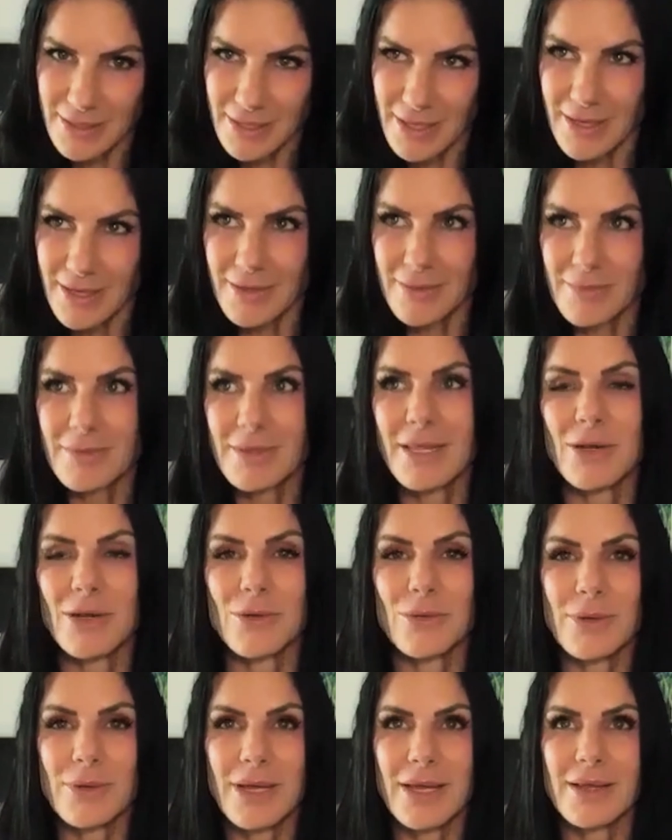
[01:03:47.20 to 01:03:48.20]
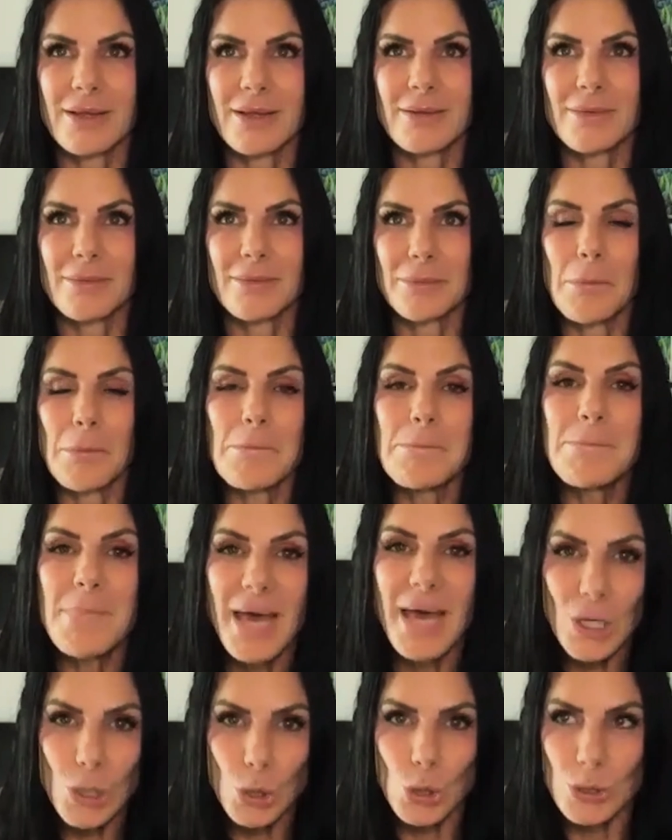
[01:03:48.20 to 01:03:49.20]
a
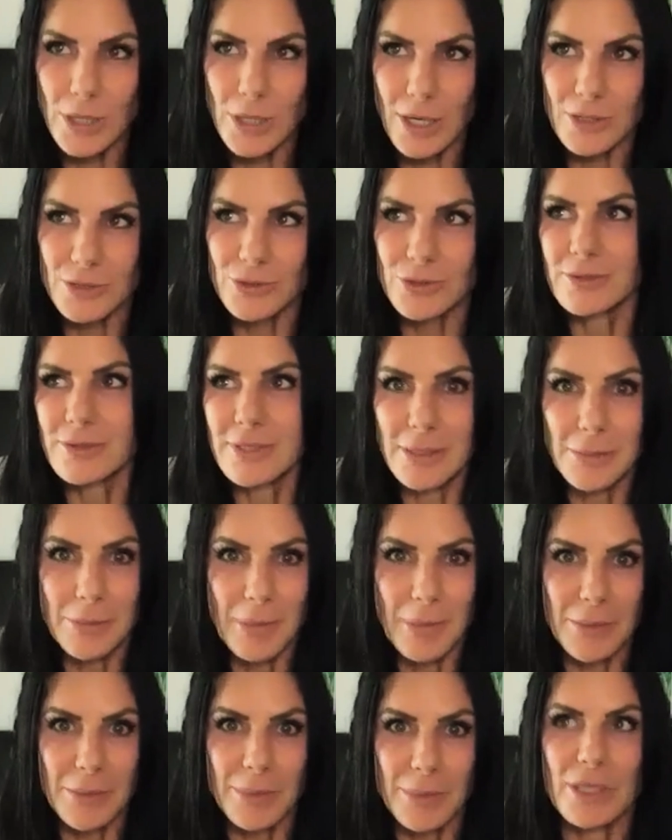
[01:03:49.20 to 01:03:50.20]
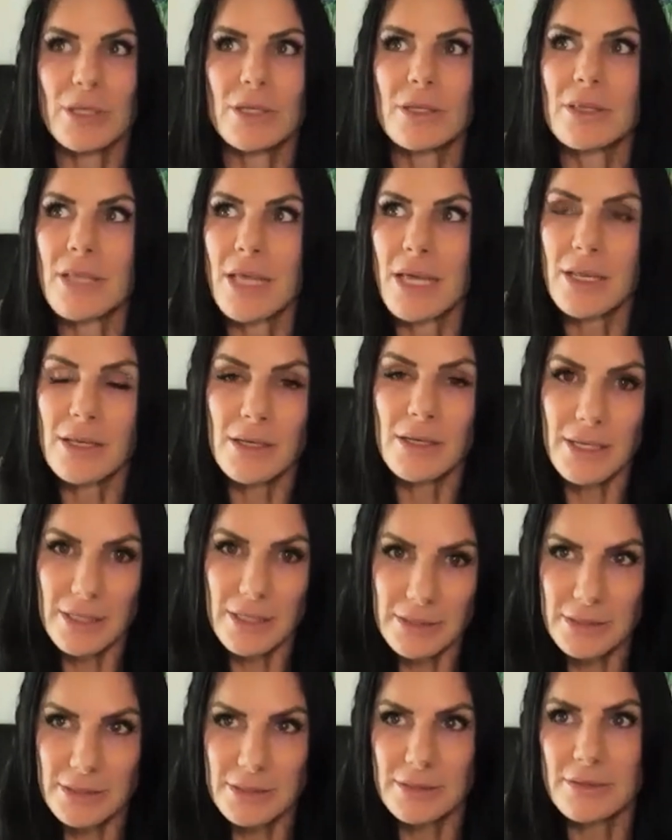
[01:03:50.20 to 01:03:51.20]
medical doctor, in my opinion, that
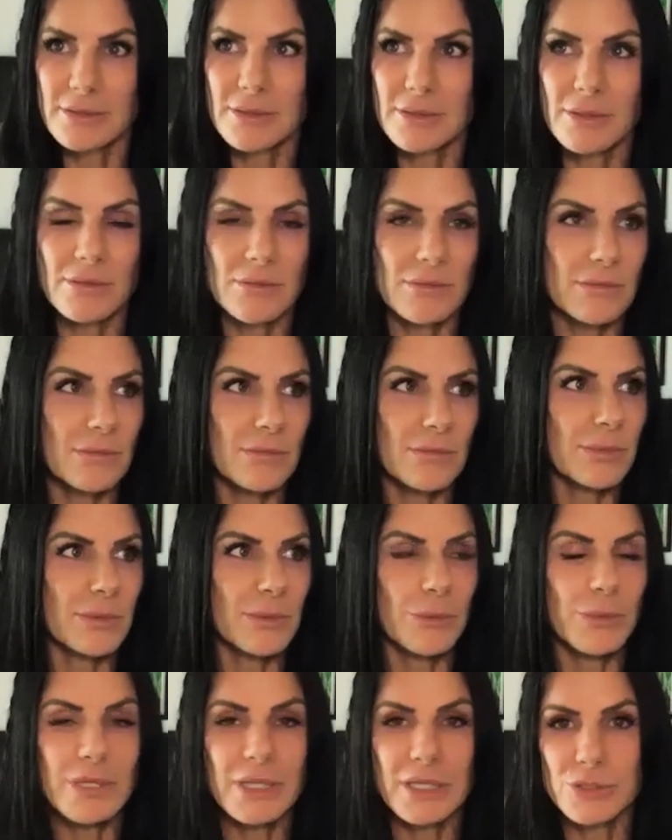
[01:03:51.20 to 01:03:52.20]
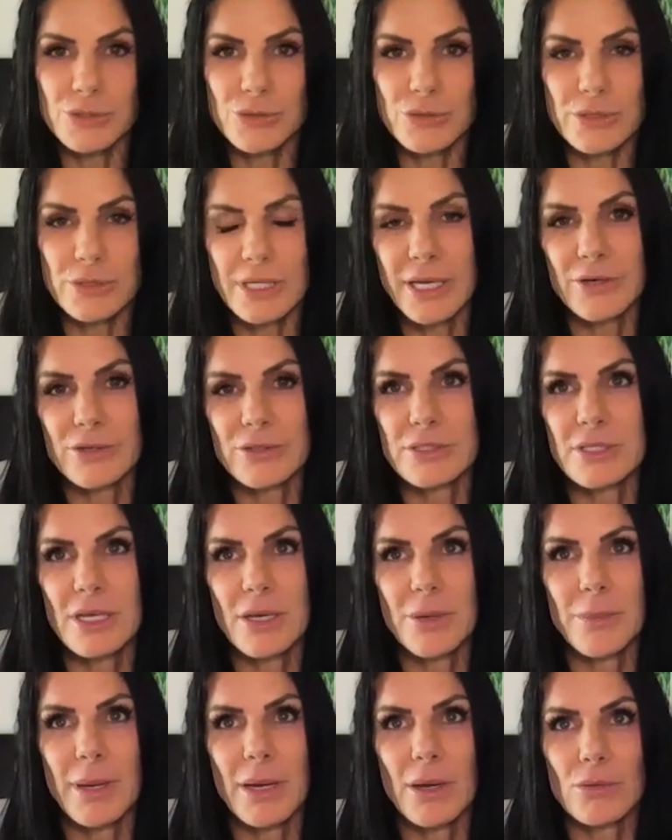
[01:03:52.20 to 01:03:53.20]
is really truly cares
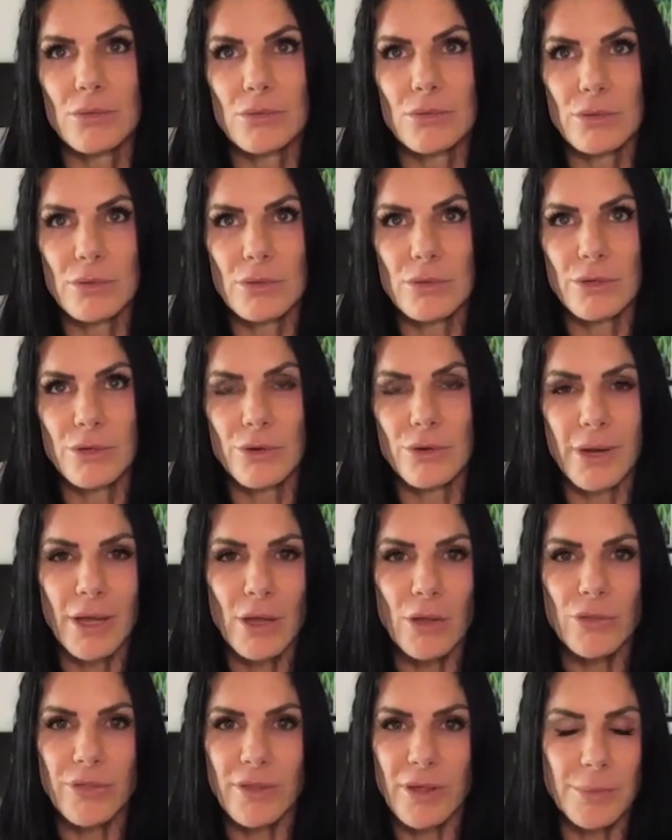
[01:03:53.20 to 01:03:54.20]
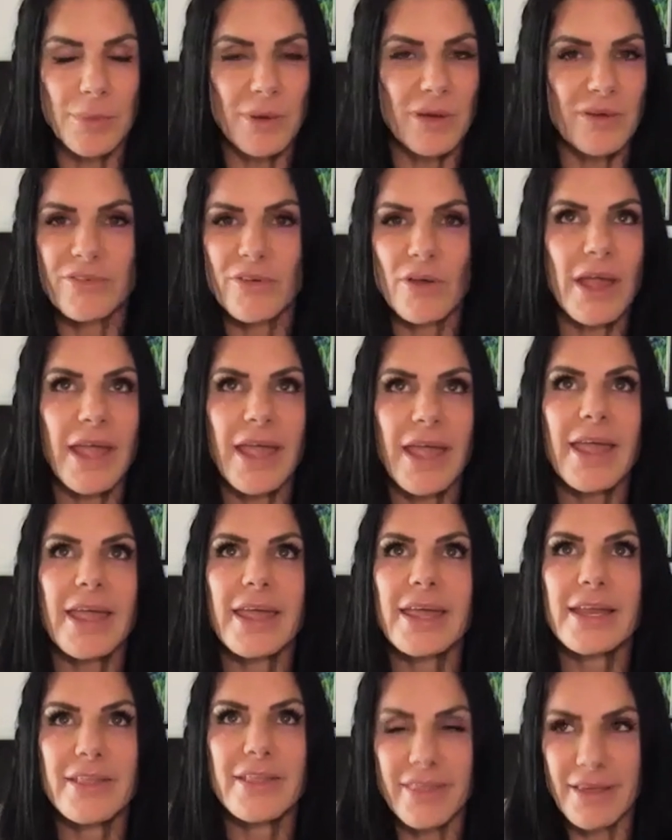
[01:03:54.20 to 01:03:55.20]
about your health above
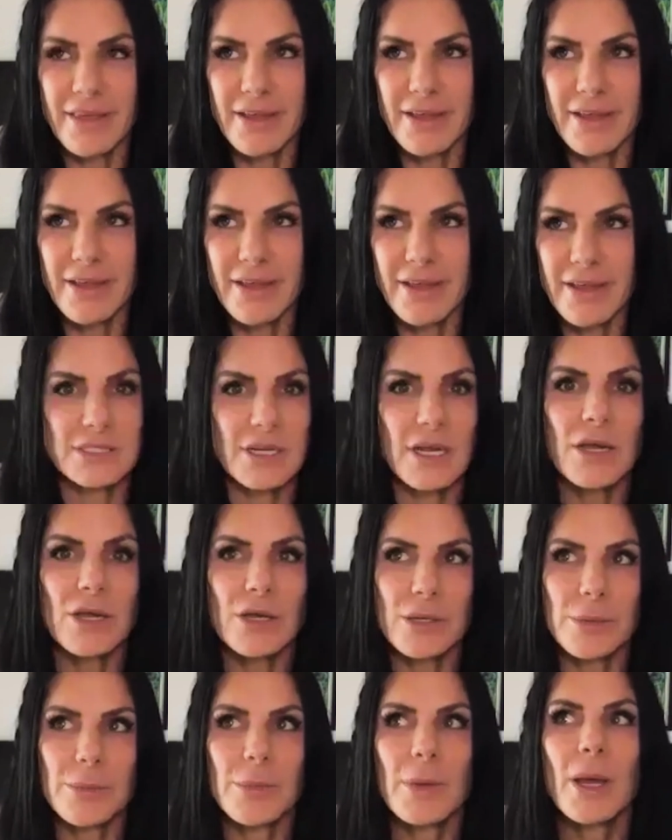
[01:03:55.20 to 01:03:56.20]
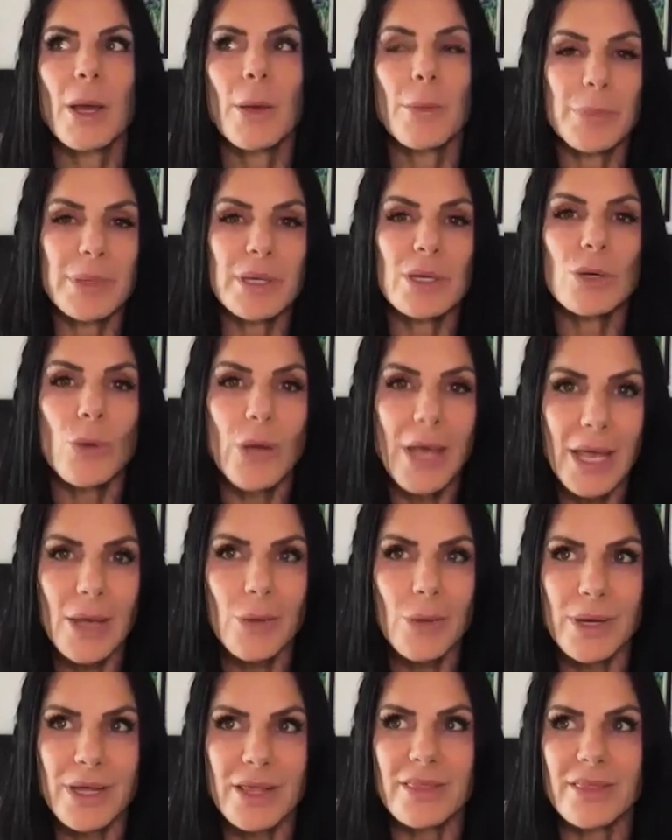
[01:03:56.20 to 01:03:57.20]
anything else, is not going to be okay
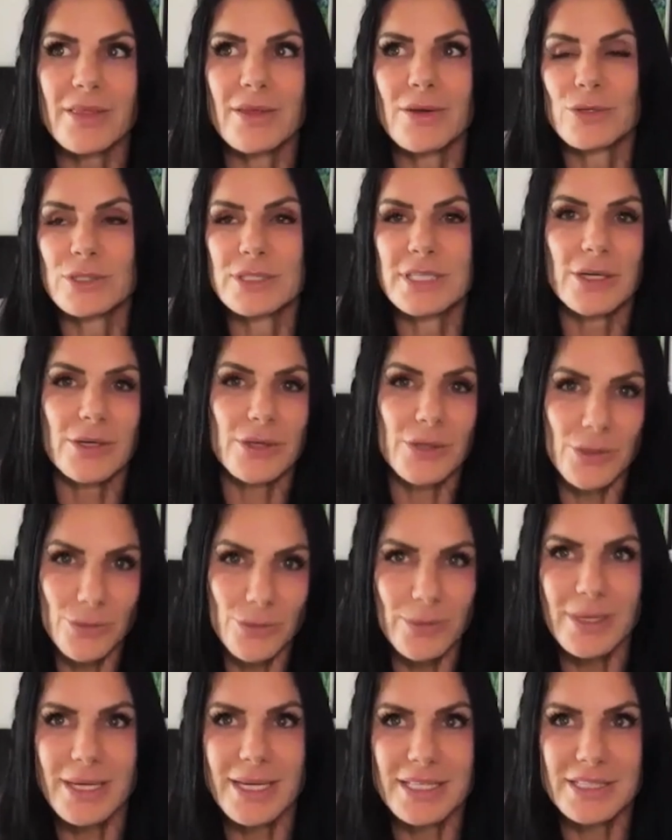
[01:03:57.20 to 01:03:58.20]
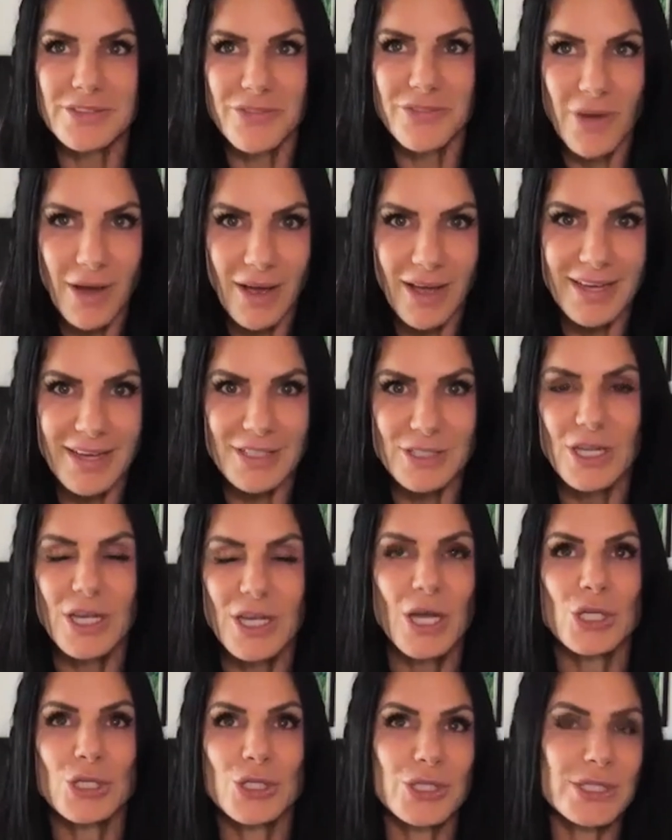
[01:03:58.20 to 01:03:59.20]
with or tell you it's fine,
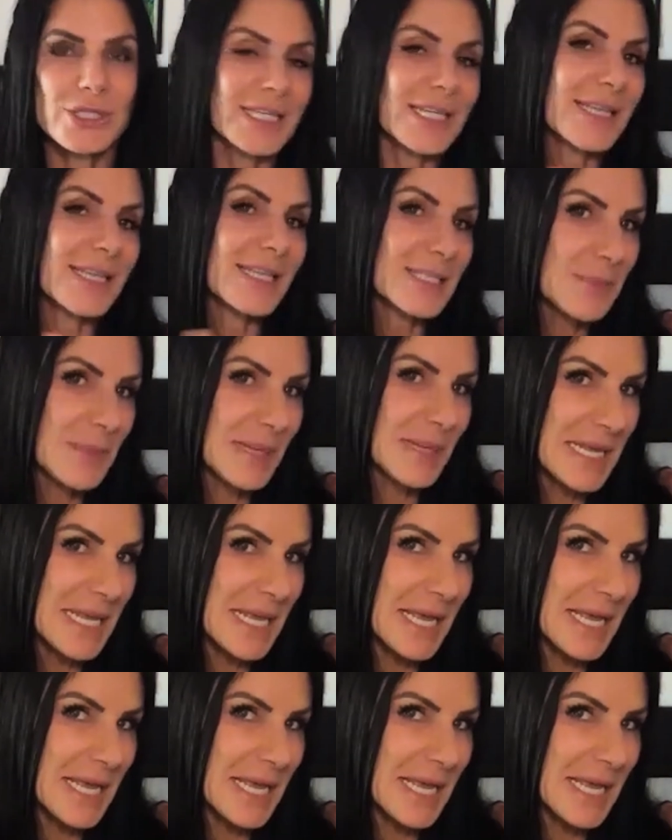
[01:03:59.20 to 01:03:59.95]
just get this many